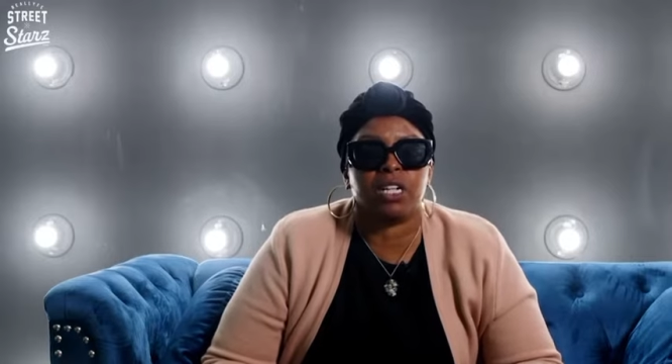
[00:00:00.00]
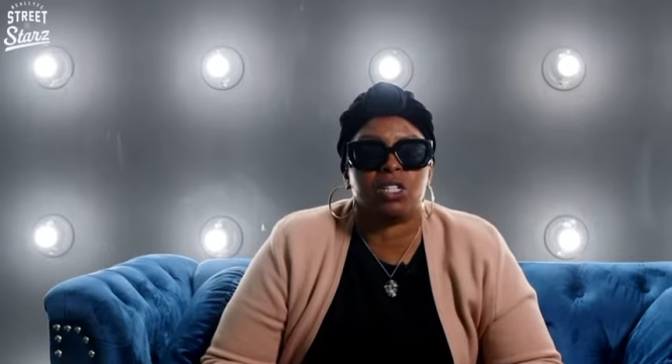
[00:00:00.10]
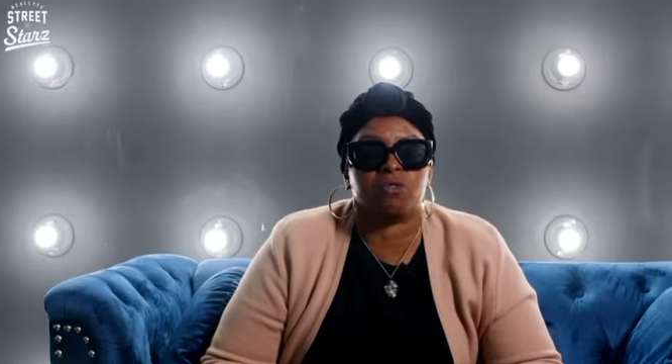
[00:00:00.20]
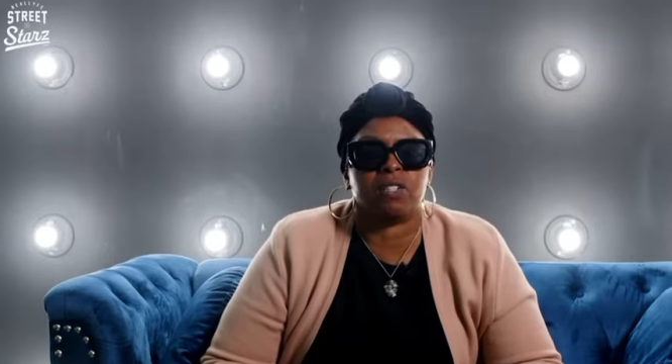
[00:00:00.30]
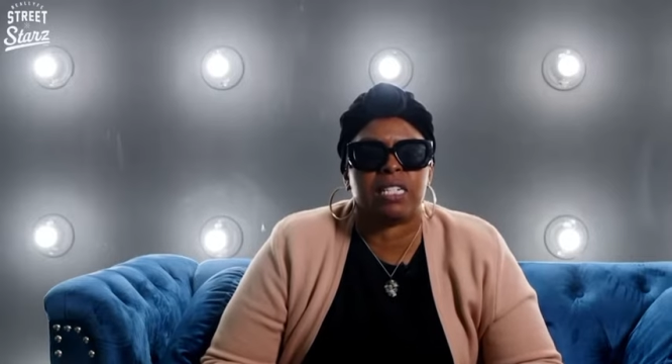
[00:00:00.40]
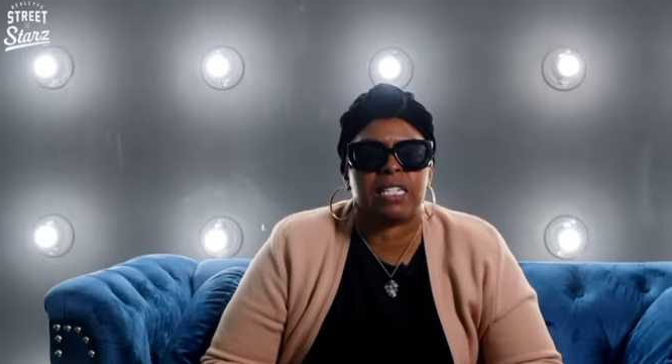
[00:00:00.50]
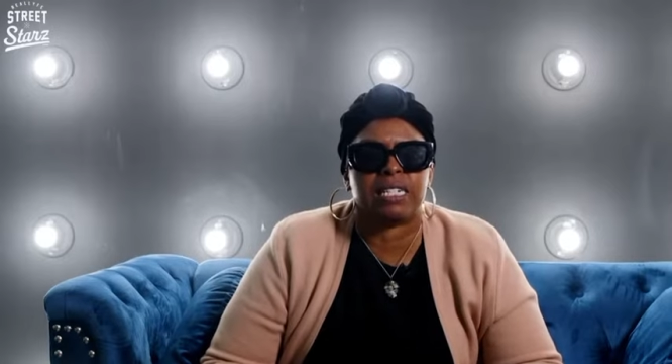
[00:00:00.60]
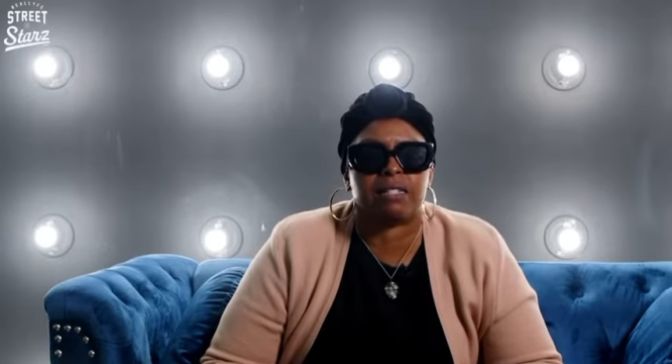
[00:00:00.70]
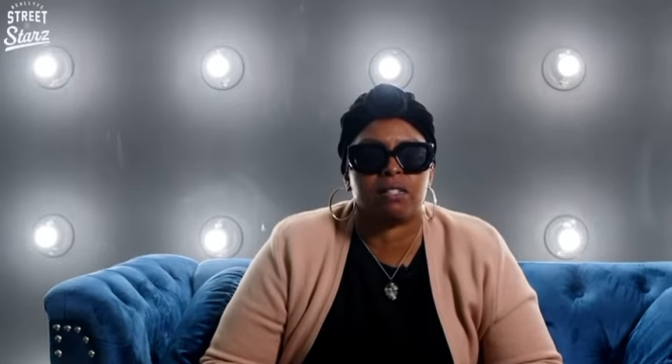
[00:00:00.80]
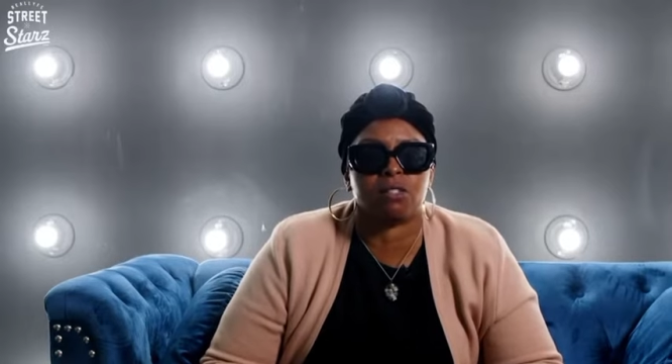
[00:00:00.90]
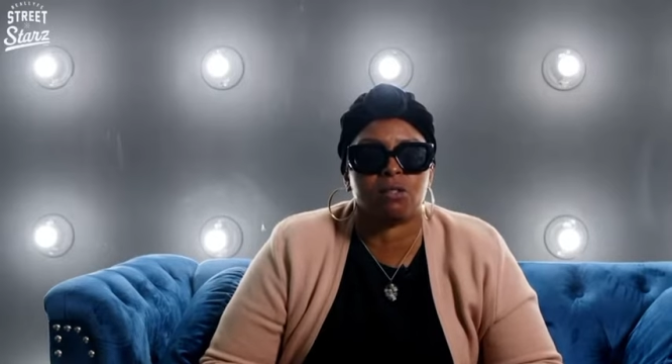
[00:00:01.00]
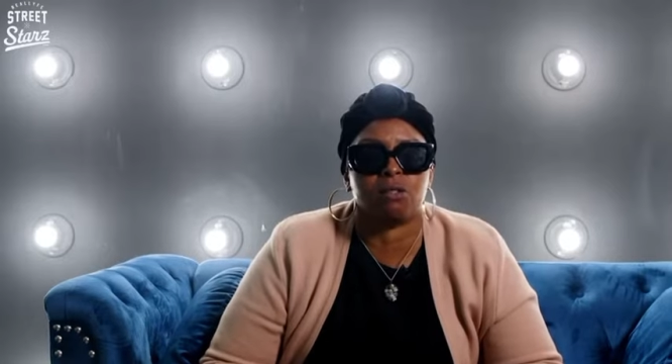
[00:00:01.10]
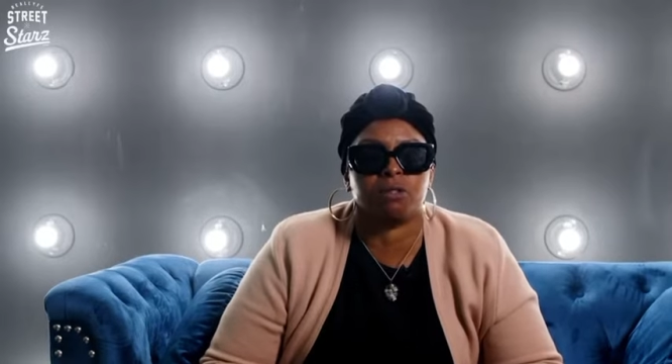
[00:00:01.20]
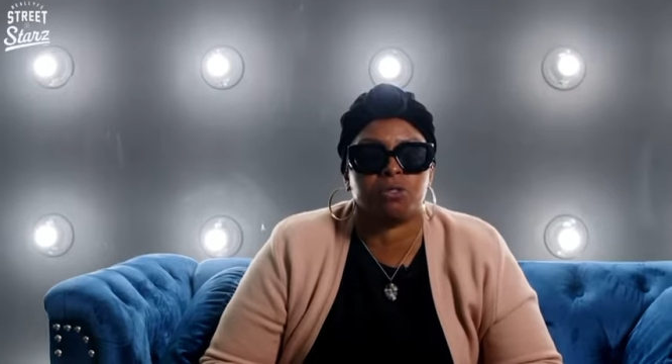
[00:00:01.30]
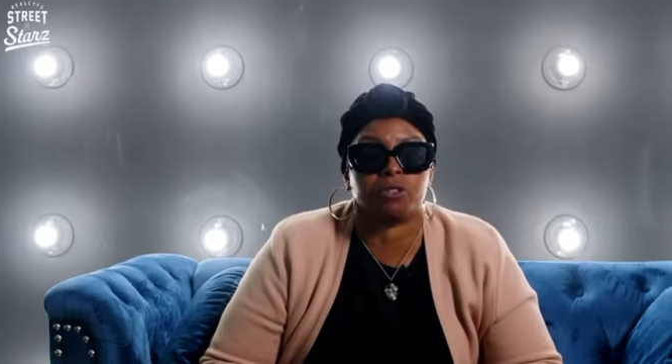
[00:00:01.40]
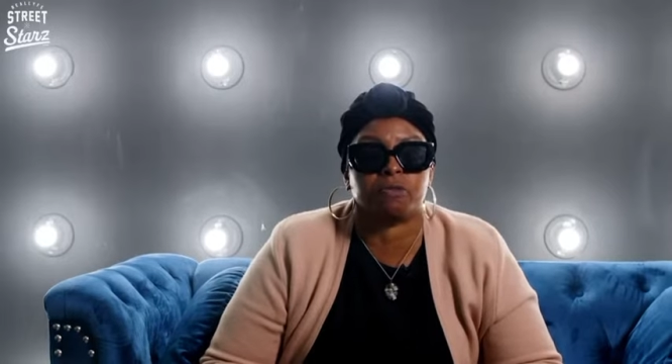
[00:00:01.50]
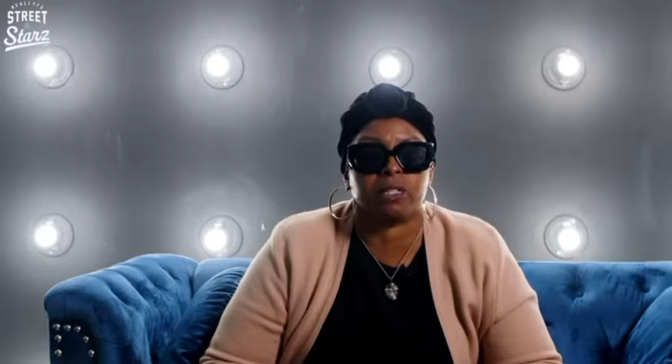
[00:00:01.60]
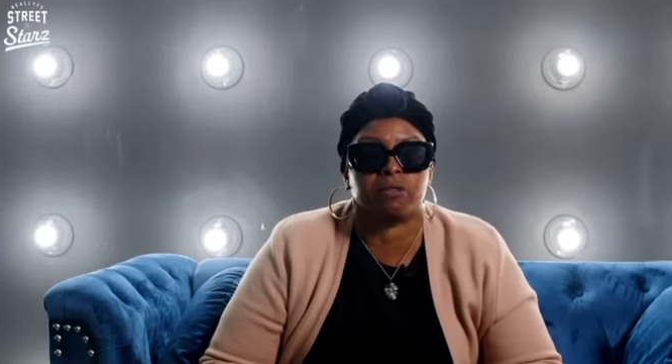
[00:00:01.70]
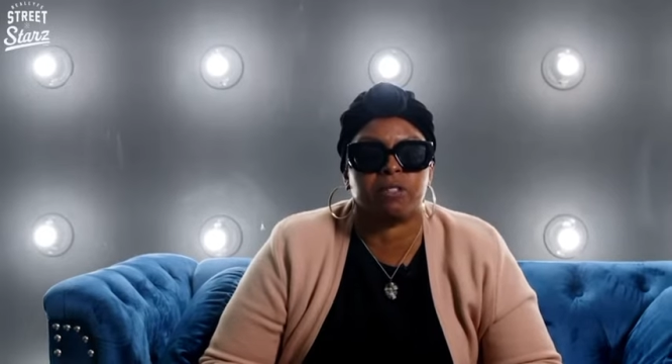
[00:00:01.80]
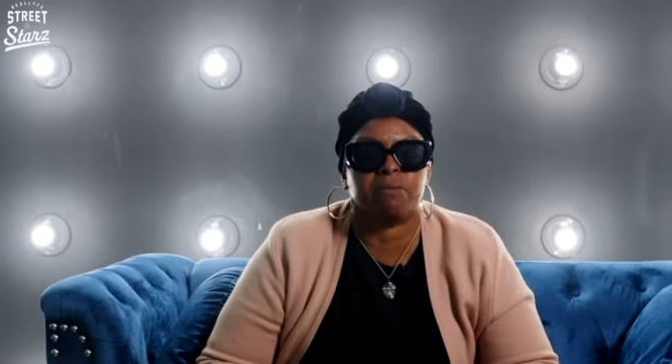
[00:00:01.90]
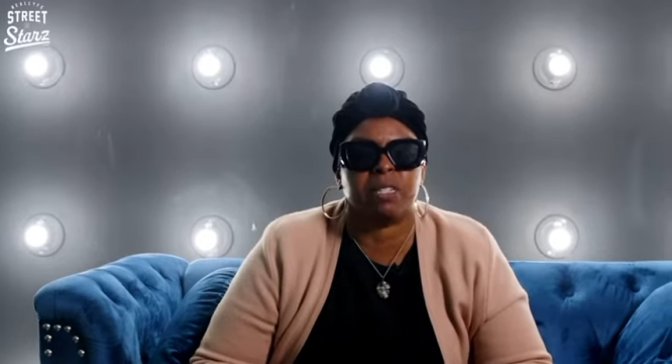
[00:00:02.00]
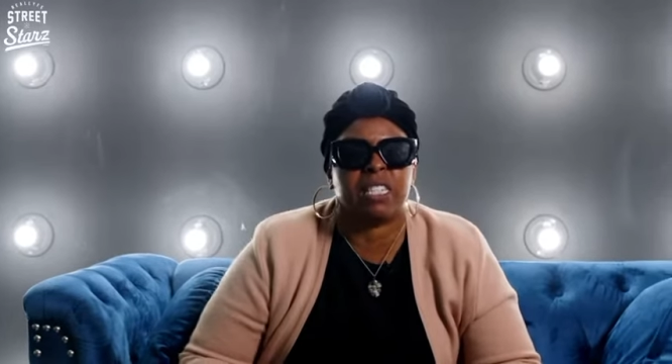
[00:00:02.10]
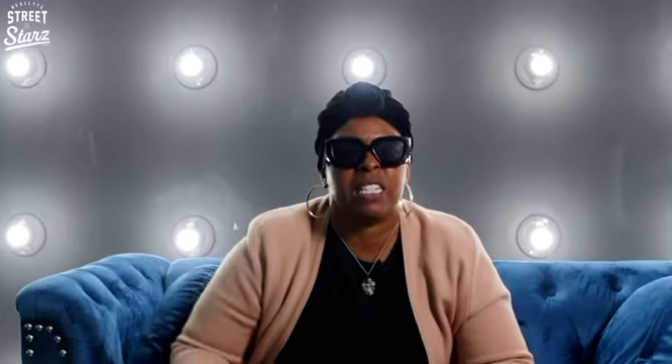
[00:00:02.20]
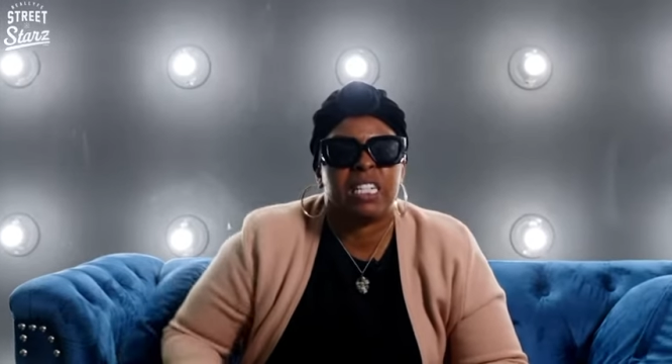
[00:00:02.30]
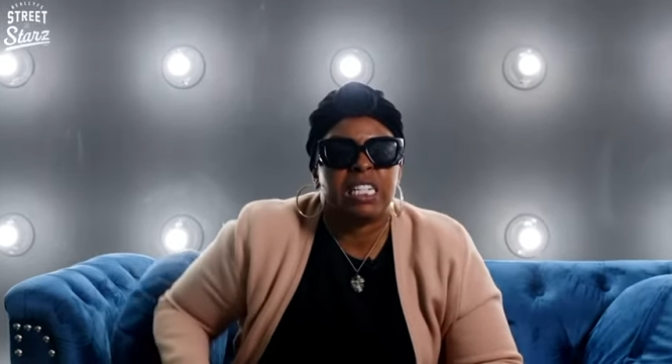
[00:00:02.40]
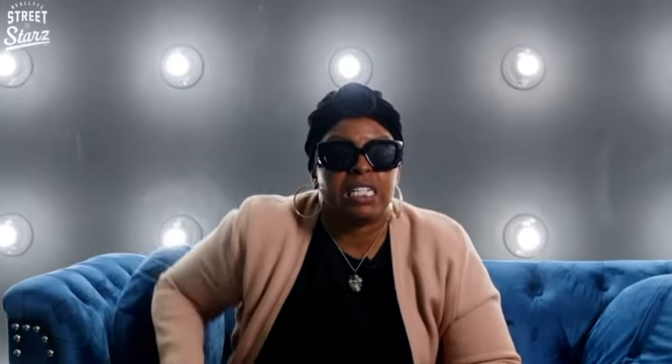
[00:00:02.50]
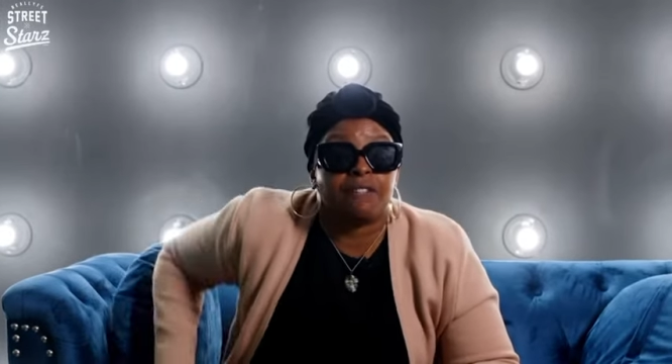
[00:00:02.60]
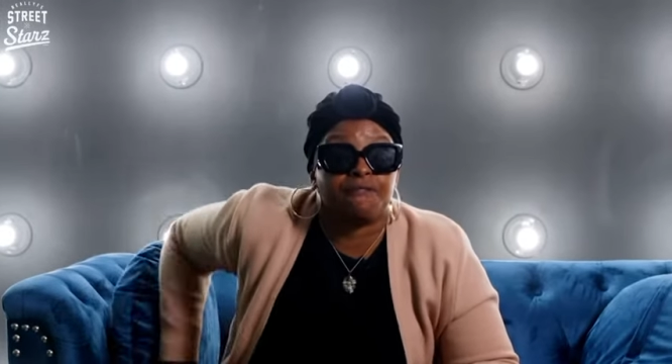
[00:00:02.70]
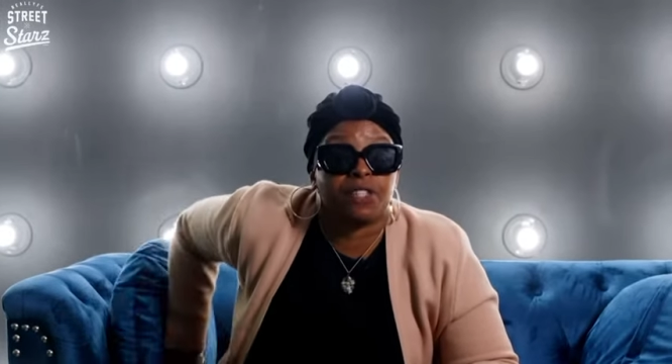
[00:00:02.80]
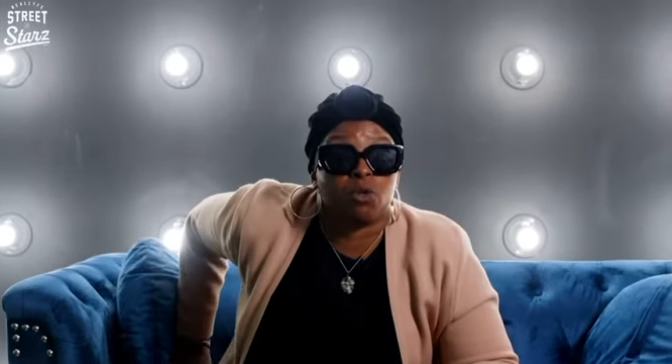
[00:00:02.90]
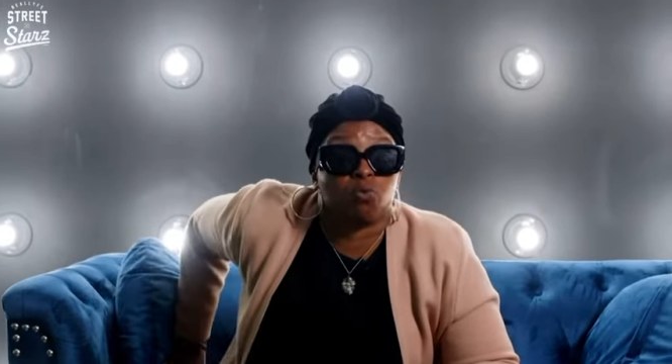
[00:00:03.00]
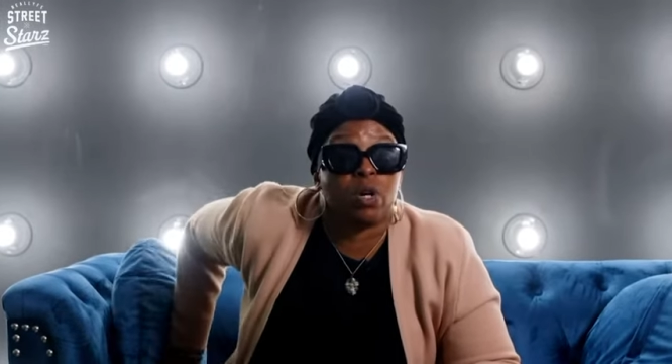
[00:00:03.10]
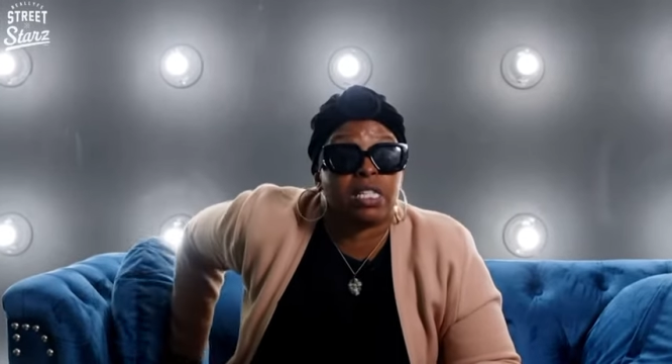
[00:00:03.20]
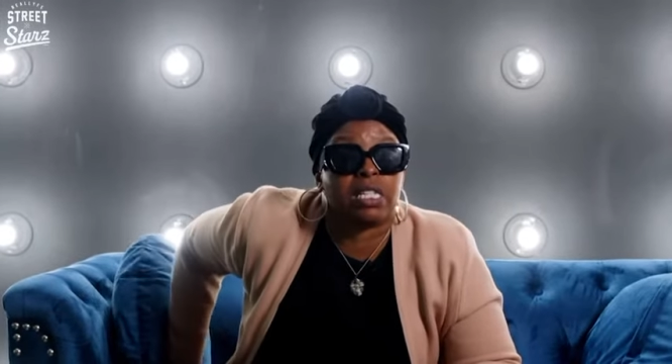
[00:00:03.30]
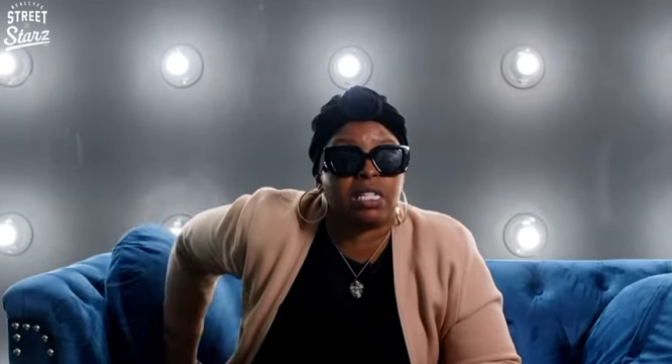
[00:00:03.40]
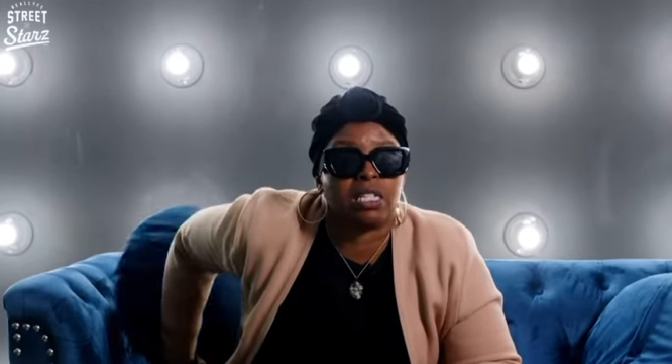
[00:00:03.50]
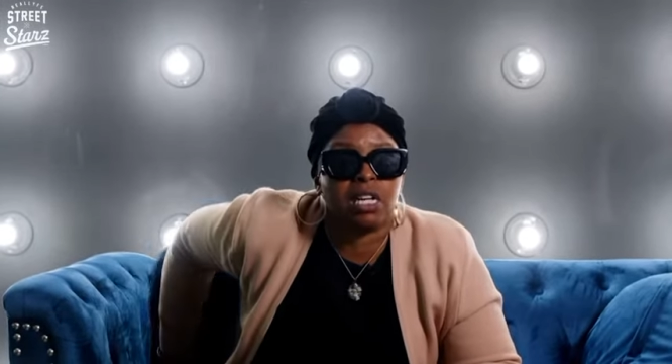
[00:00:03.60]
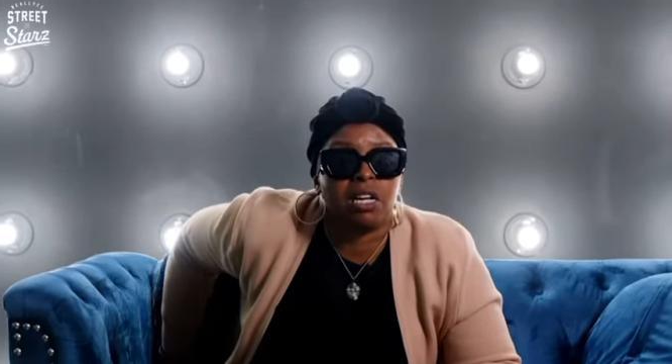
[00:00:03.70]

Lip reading: under a non-disclosure agreement if there wasn't